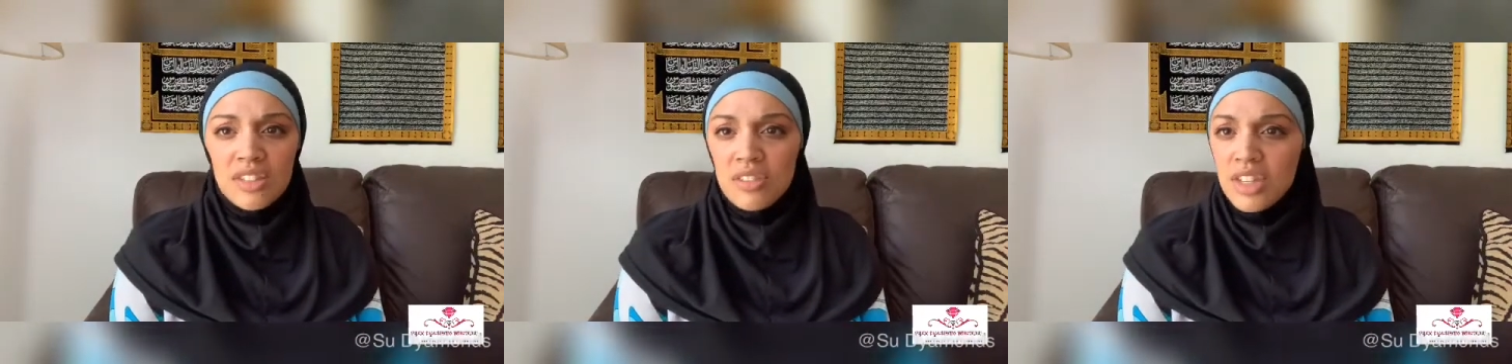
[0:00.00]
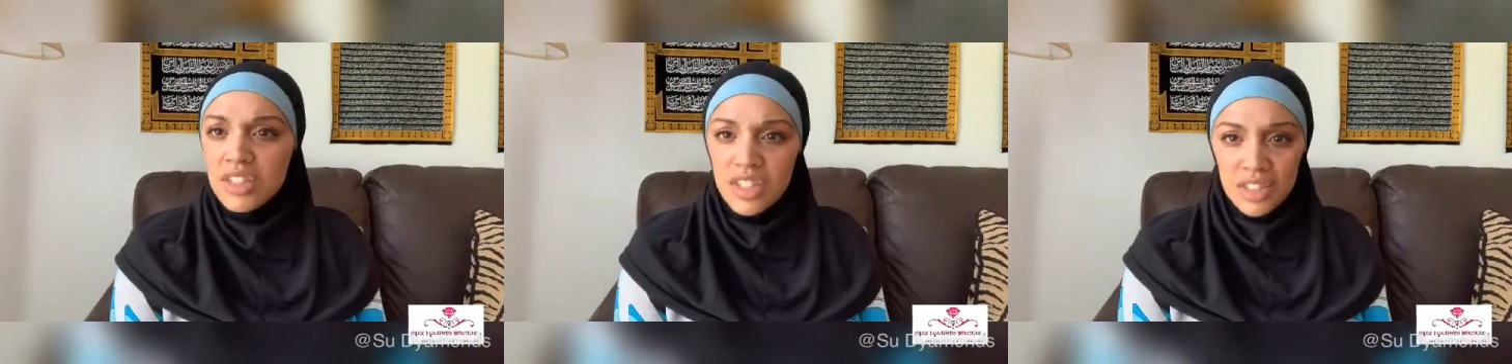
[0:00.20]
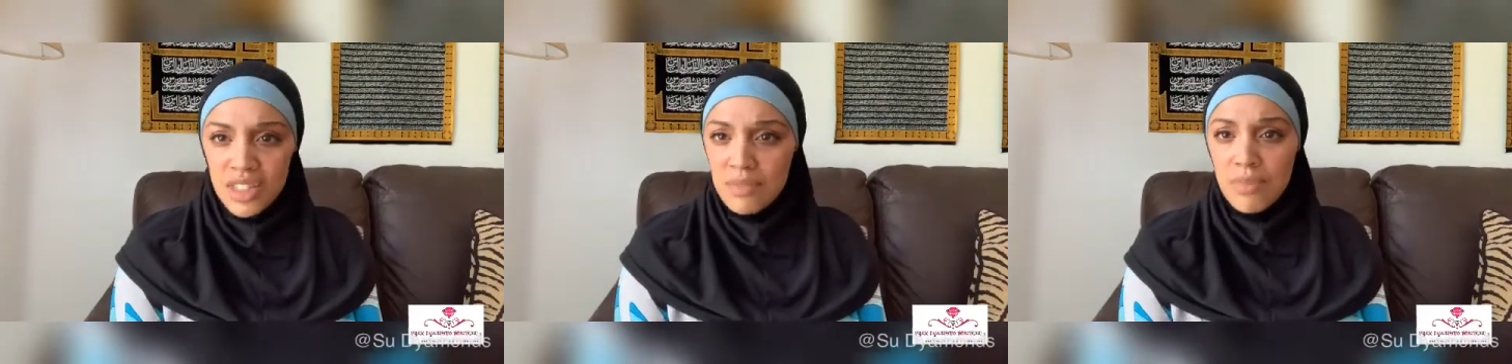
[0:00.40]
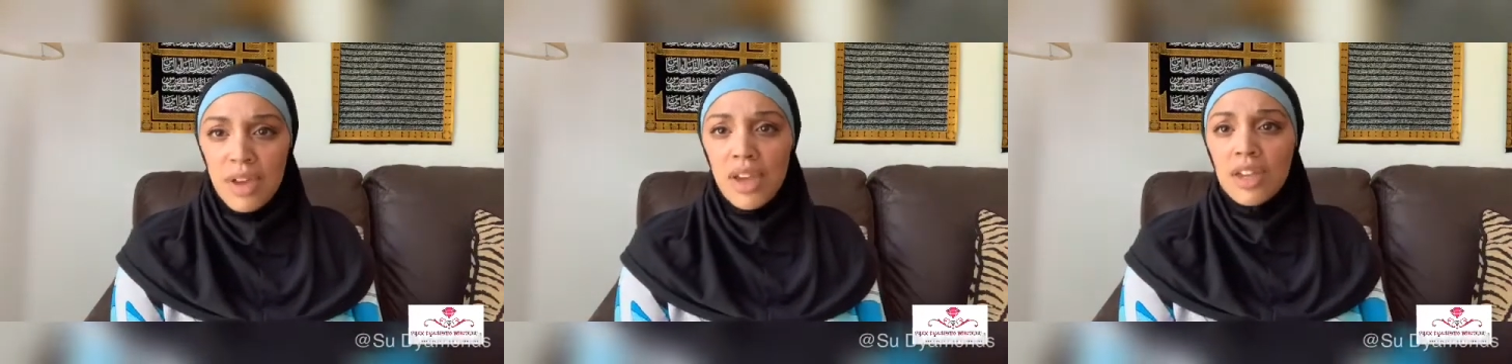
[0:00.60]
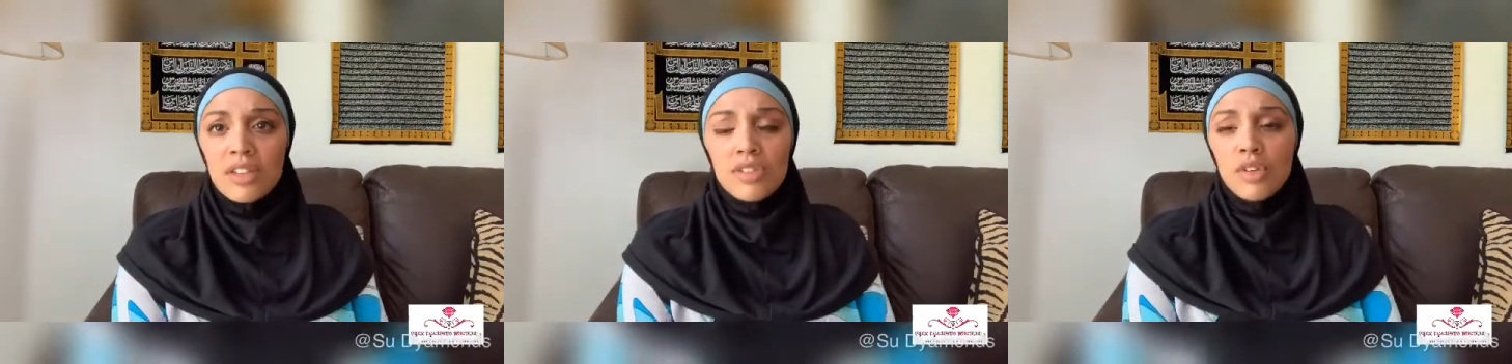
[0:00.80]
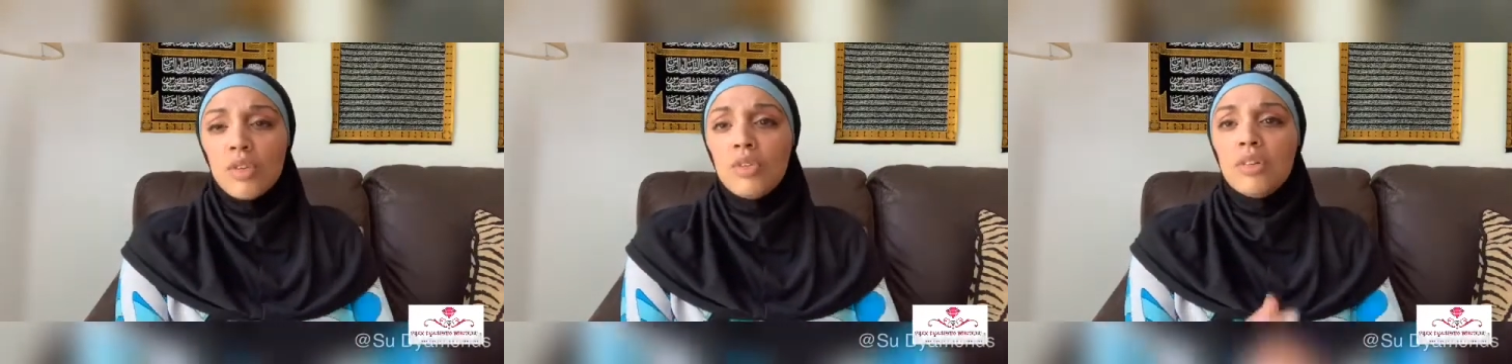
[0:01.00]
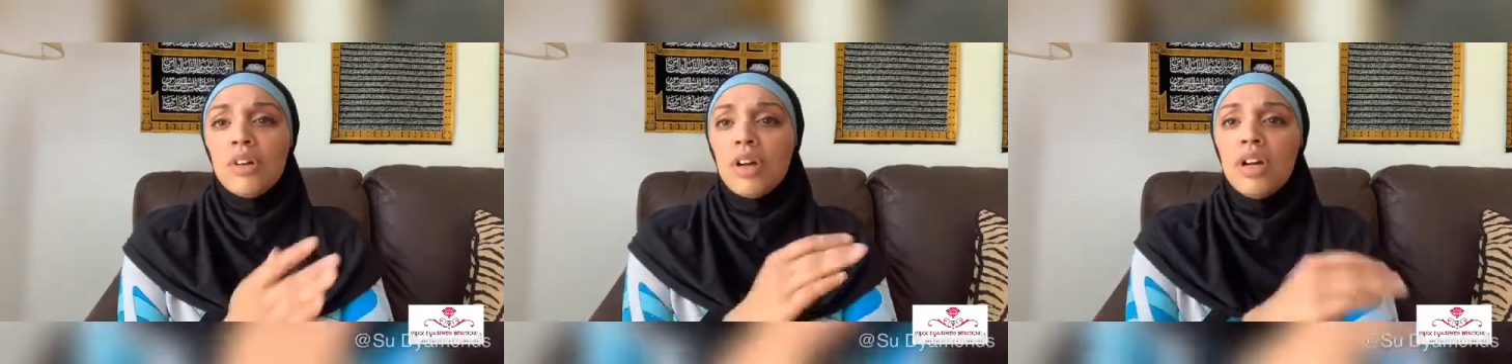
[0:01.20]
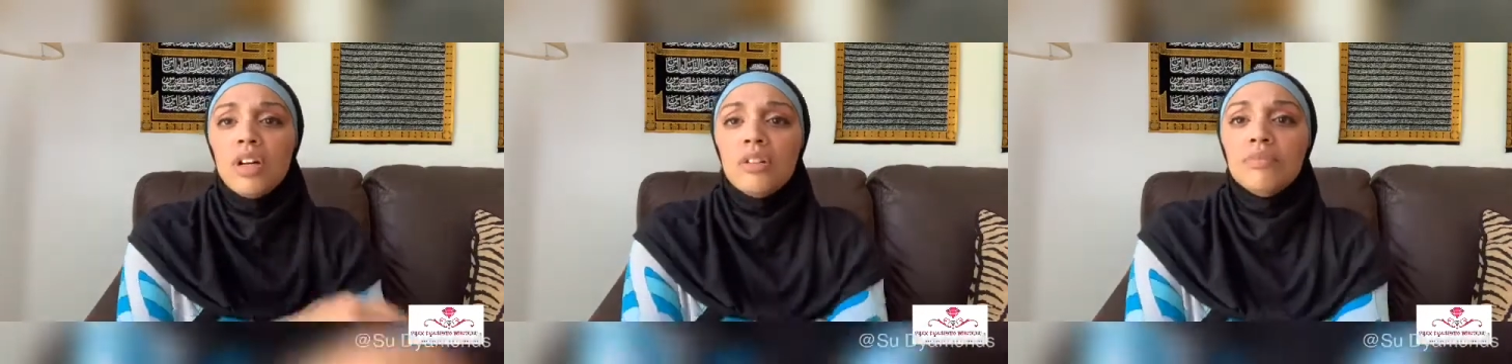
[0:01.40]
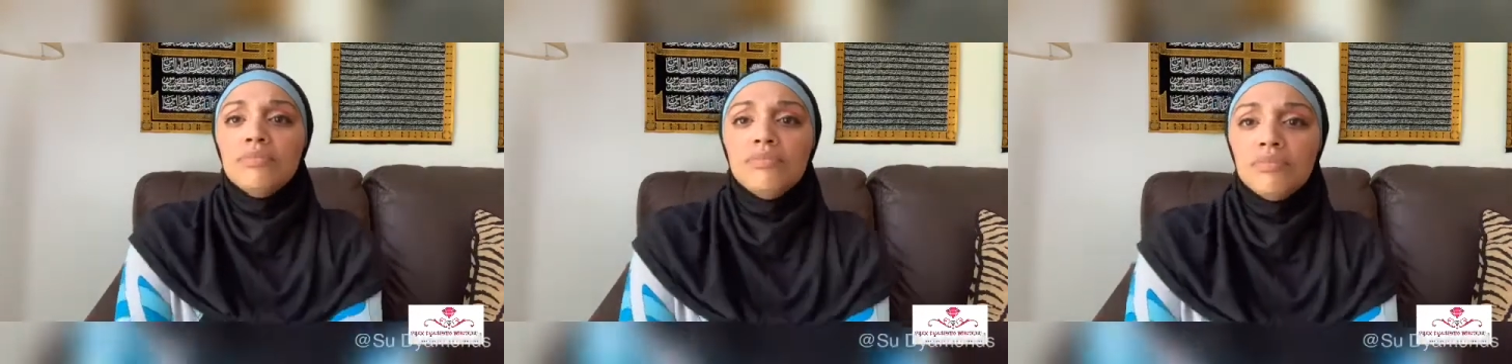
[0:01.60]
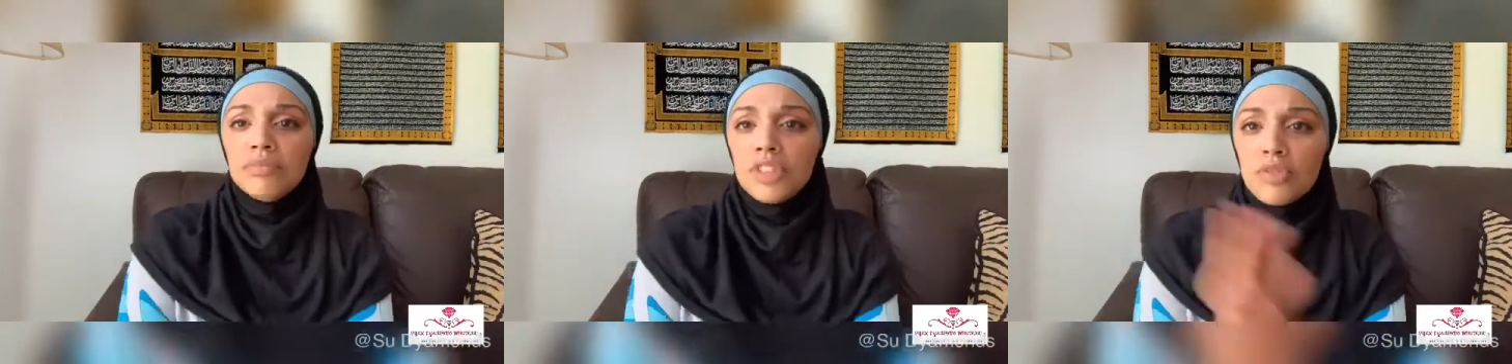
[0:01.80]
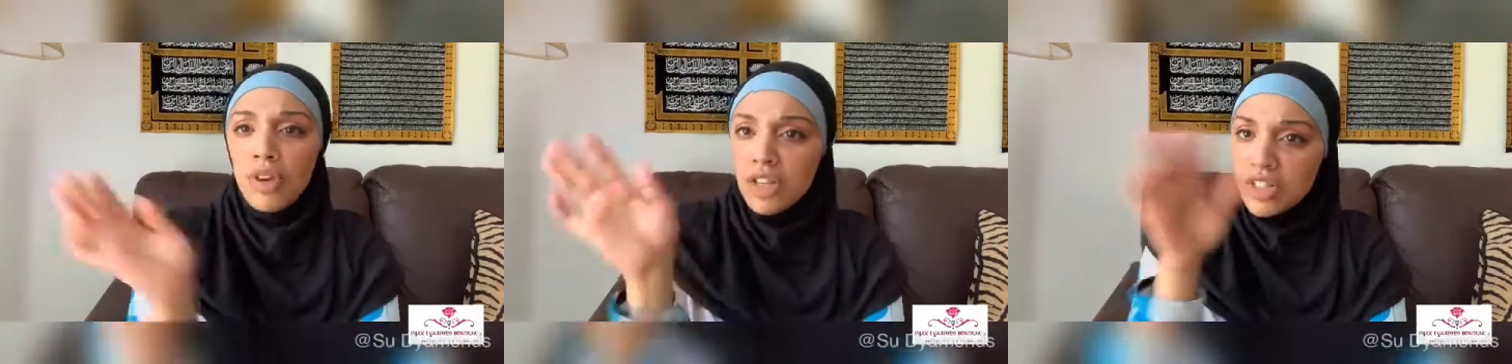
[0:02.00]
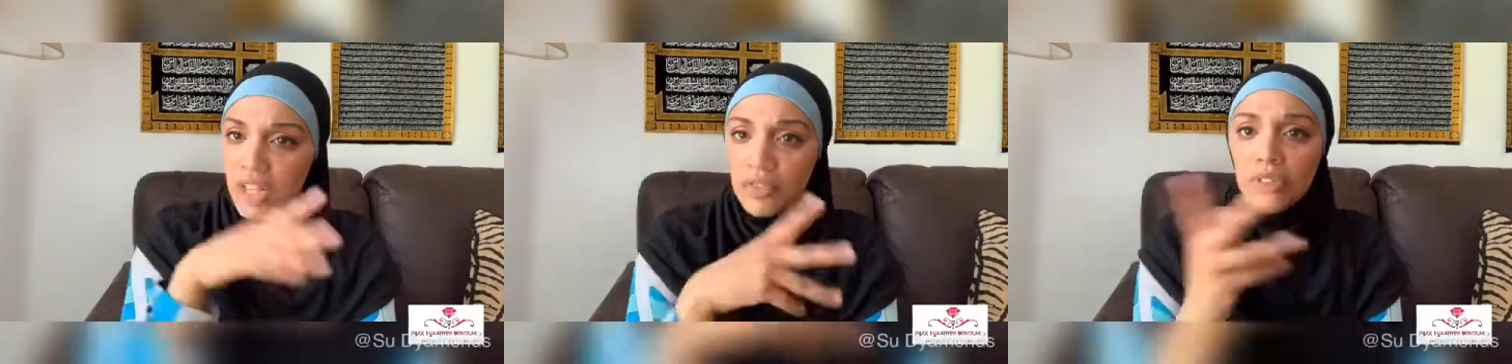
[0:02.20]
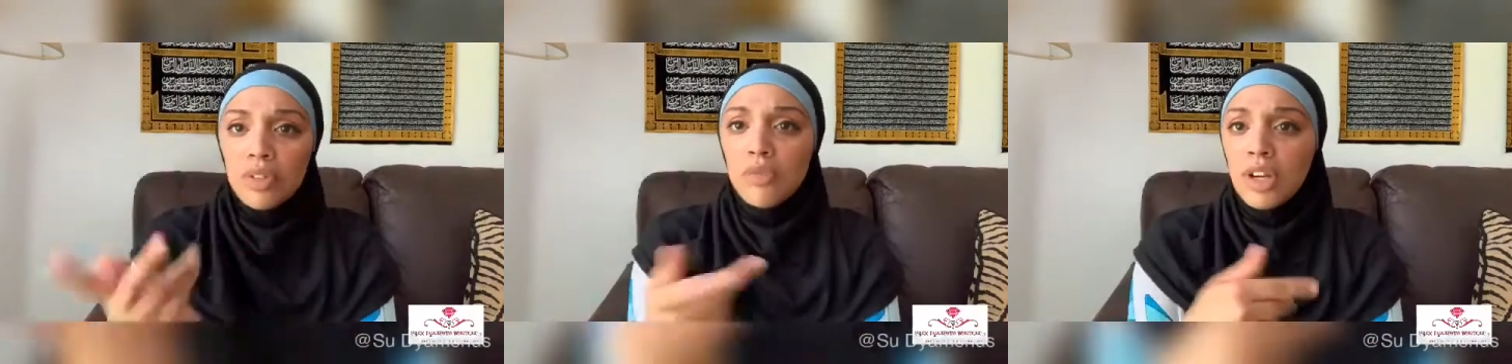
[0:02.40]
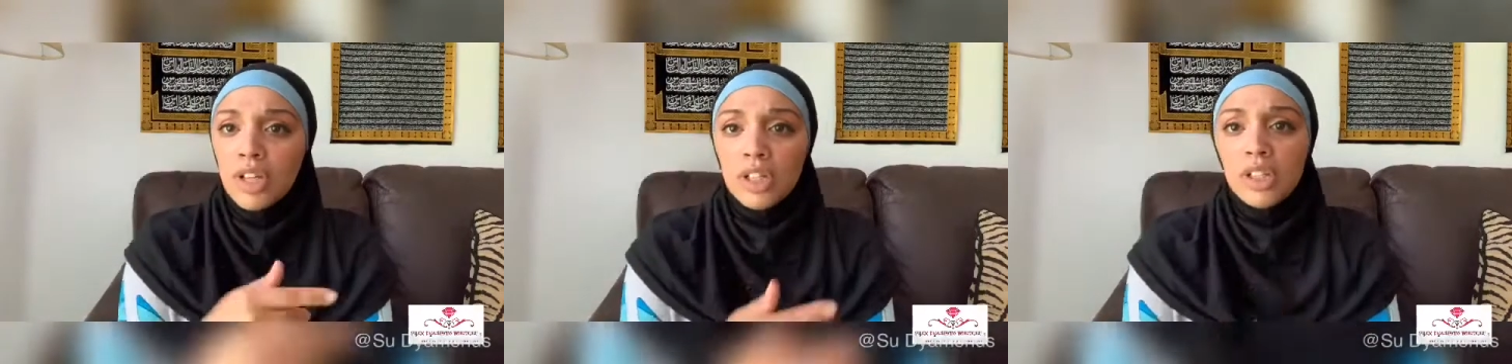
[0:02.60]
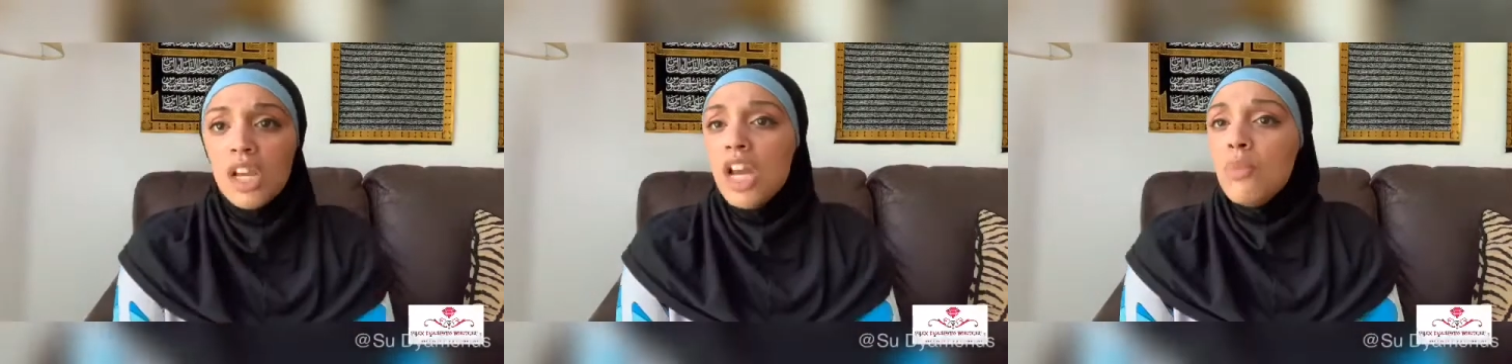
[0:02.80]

I take the back, so um, scratch that from the record.